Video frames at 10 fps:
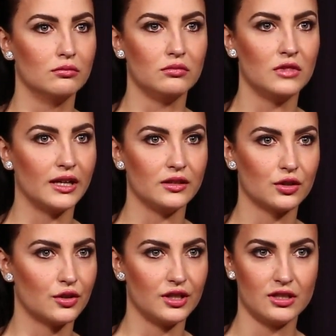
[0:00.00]

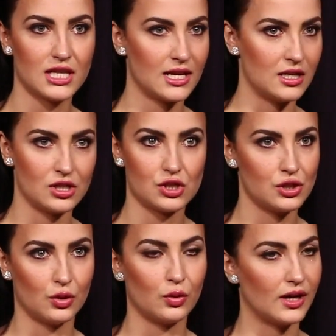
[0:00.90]
9.30, 10ish.
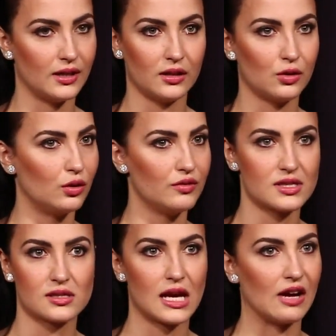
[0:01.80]
No, I
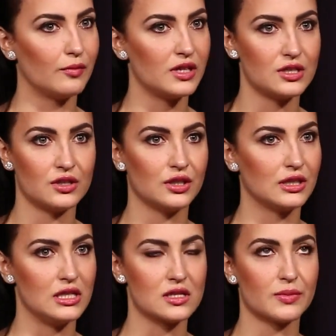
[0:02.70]
always have my dinner
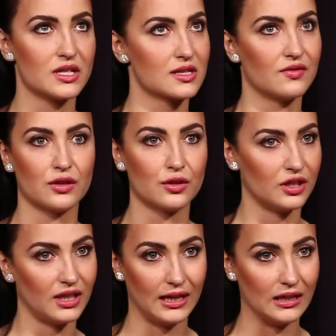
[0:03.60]
at least by seven
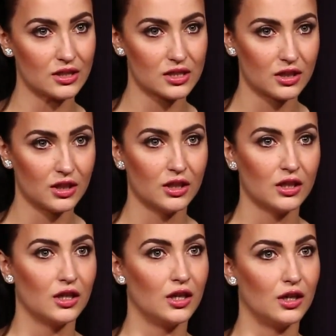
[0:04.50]
thirty eight.
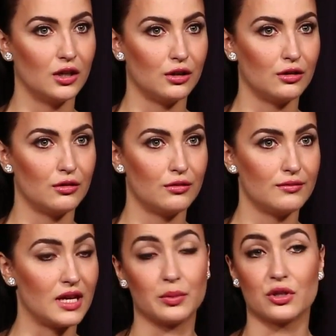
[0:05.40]
8.
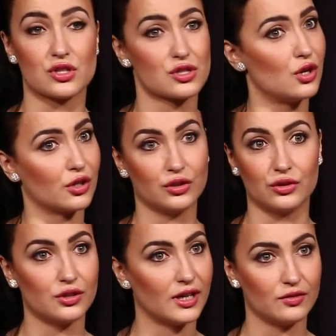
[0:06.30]
Um, yeah, because it's not
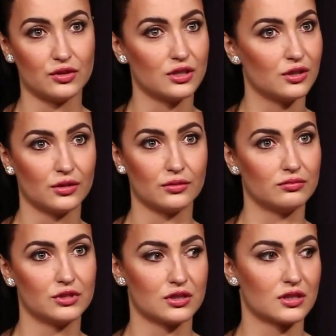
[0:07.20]
good to have your dinner
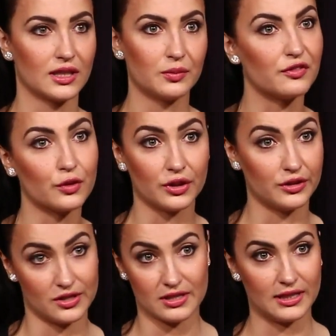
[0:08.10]
just like before you're
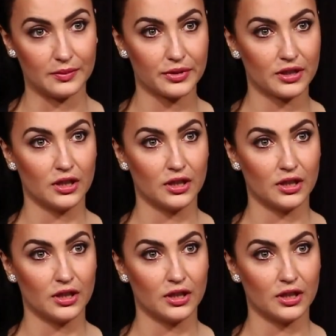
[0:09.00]
going to sleep.